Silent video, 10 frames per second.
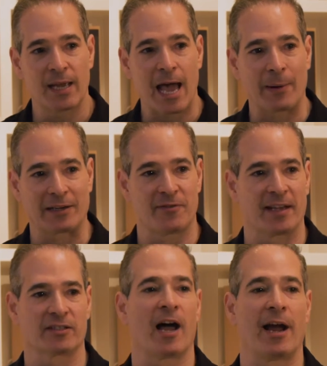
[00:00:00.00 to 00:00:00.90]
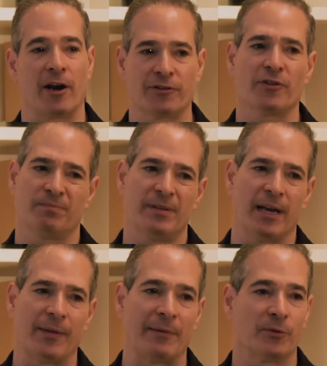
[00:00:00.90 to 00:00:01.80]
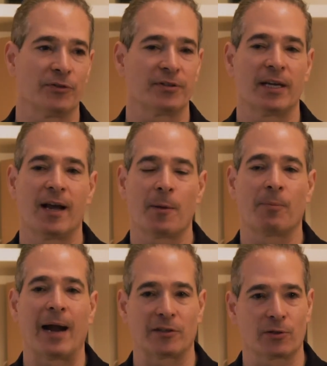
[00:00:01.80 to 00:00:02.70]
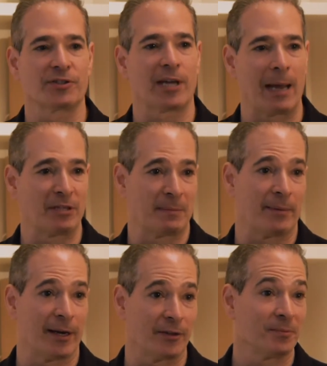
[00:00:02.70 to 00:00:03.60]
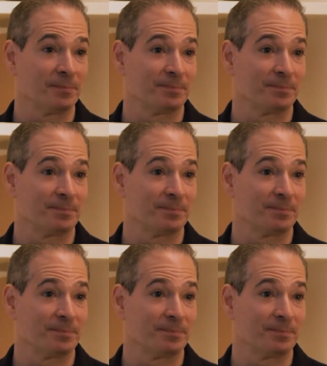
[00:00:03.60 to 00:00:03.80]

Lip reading: How do we get to the next hire? So yeah, that was the practical side was on my mind.